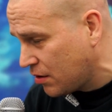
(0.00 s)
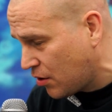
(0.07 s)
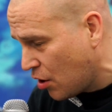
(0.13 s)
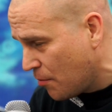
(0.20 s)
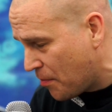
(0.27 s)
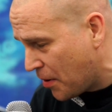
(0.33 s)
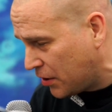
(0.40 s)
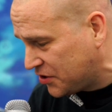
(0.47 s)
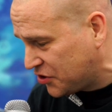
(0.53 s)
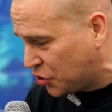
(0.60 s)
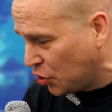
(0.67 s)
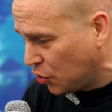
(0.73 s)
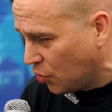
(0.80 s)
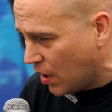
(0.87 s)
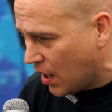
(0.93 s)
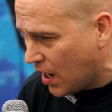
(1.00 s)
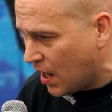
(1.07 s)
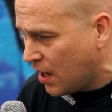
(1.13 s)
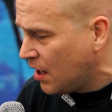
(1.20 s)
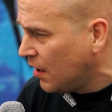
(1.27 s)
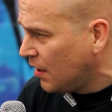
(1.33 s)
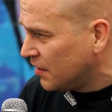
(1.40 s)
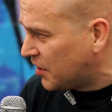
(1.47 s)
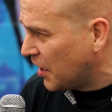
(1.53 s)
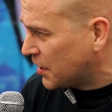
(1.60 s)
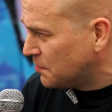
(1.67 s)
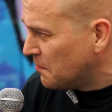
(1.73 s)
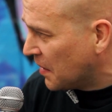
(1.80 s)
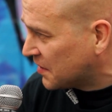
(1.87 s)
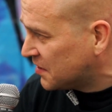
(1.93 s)
compared to uh,
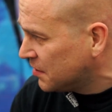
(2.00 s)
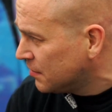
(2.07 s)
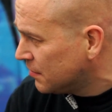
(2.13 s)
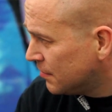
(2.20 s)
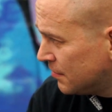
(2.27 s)
Tex-Mex?